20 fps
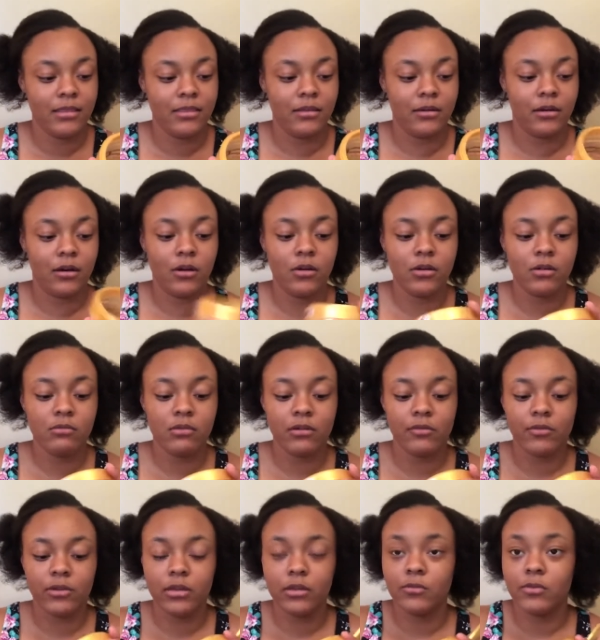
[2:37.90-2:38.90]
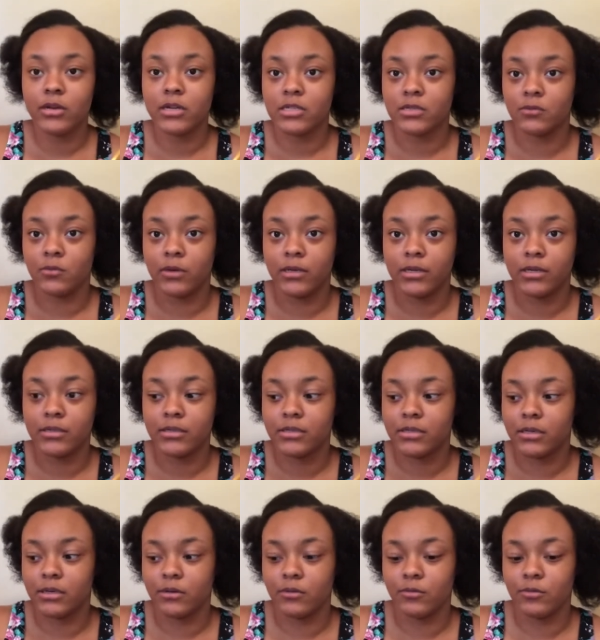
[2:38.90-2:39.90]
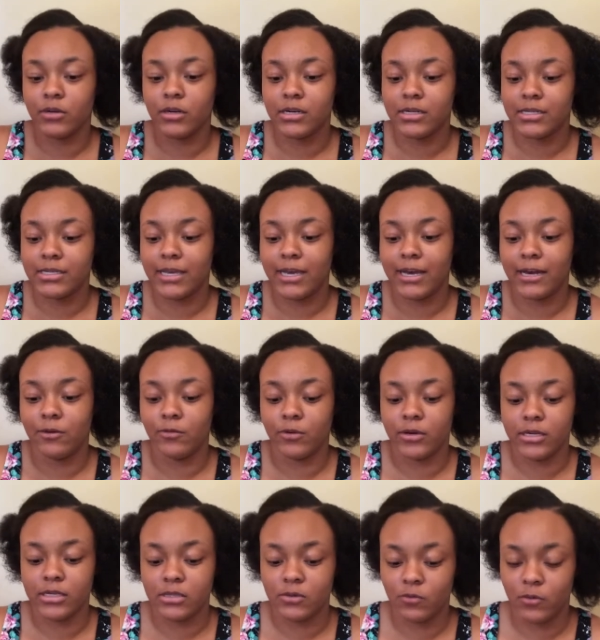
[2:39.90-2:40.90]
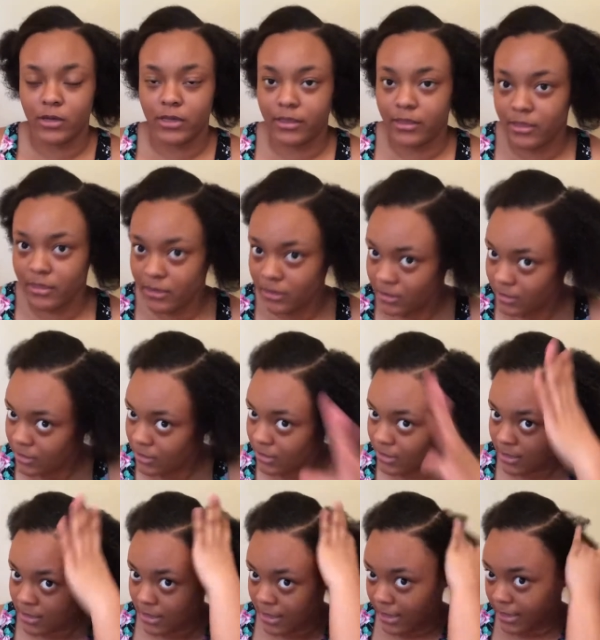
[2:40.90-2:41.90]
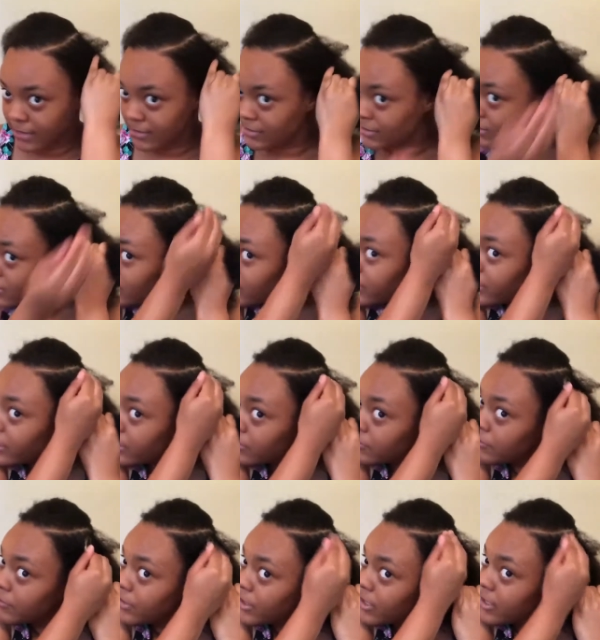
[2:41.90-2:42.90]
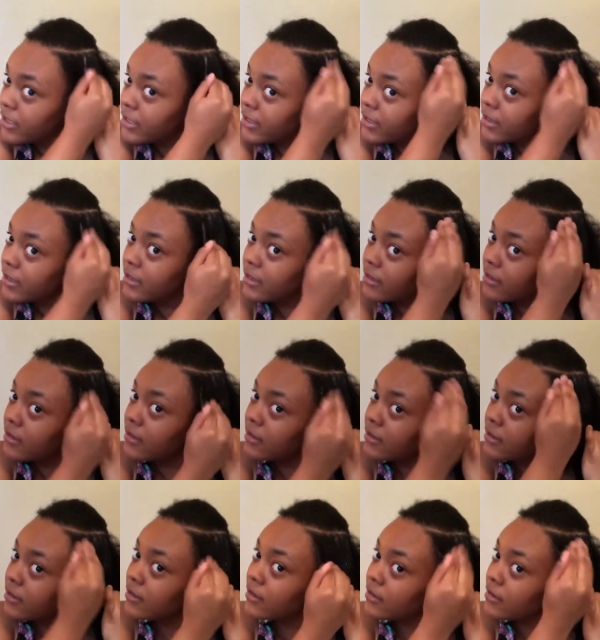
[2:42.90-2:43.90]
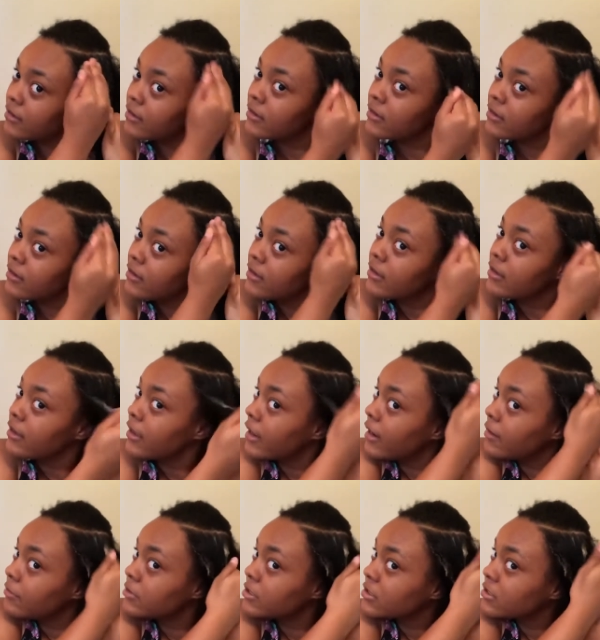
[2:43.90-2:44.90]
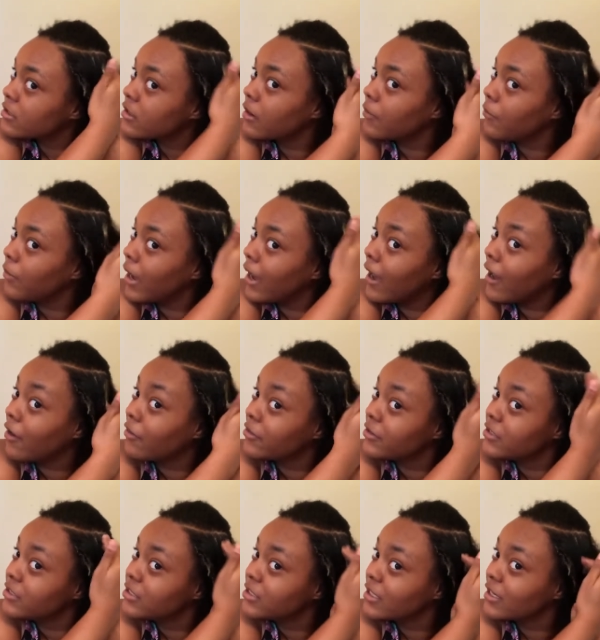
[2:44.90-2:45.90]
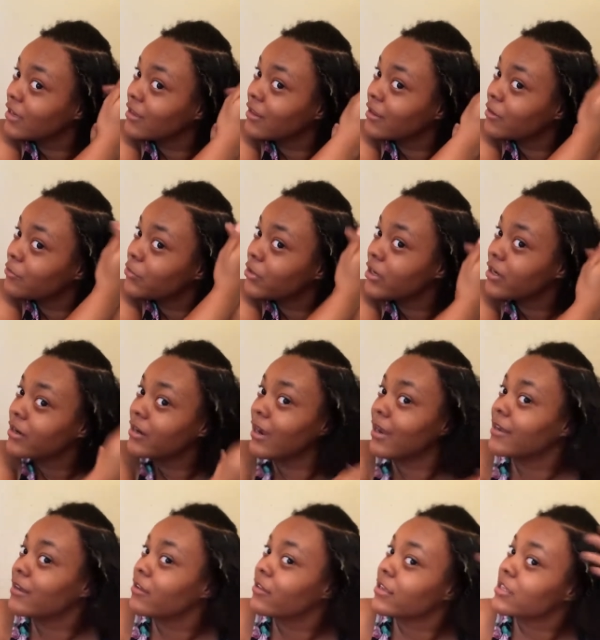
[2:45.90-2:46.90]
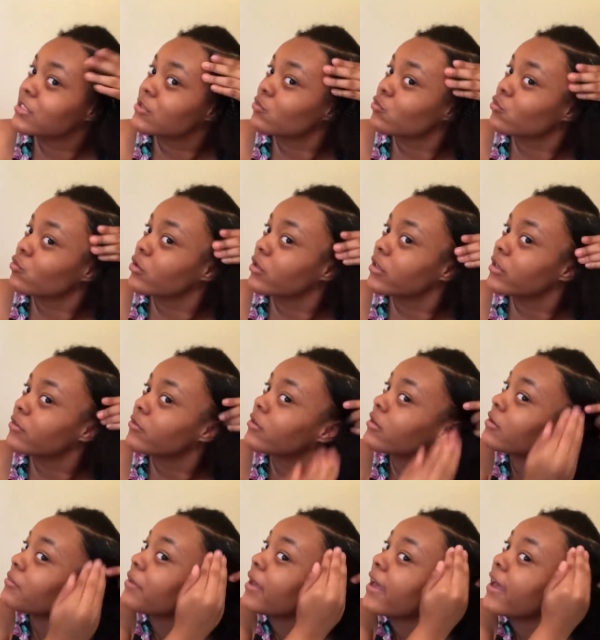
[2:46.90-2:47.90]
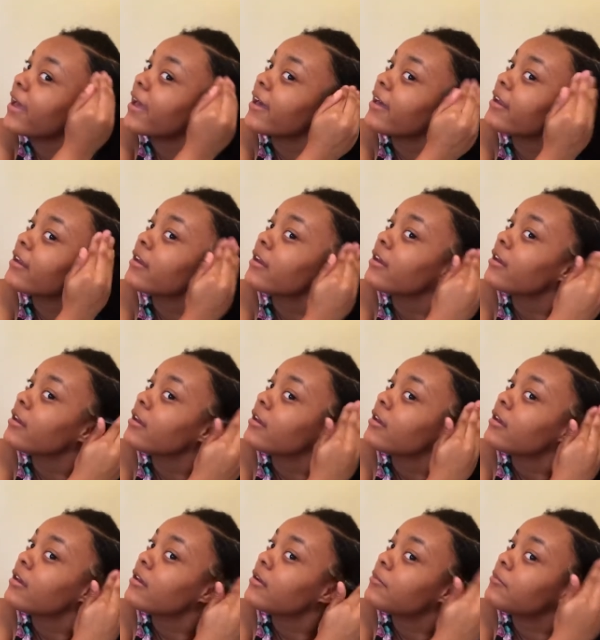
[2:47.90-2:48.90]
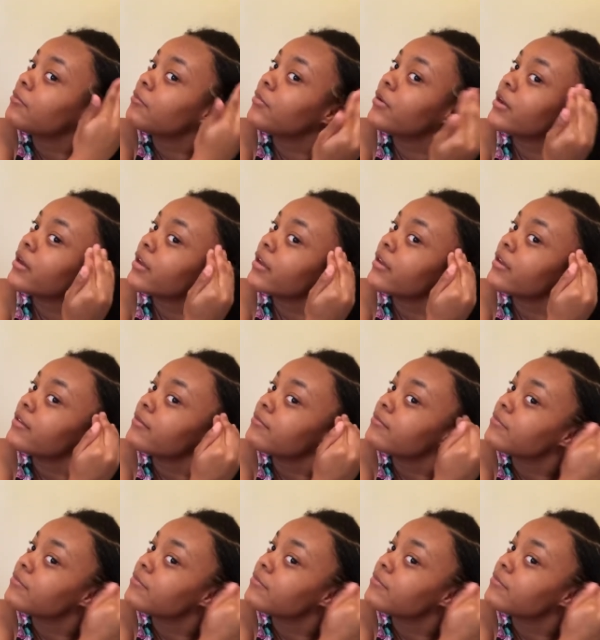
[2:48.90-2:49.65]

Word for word: the golden one really works well, so we're gonna see how it works with a sleek bun. And I'm just gonna pile the gel up here. I know that's really, really bad, but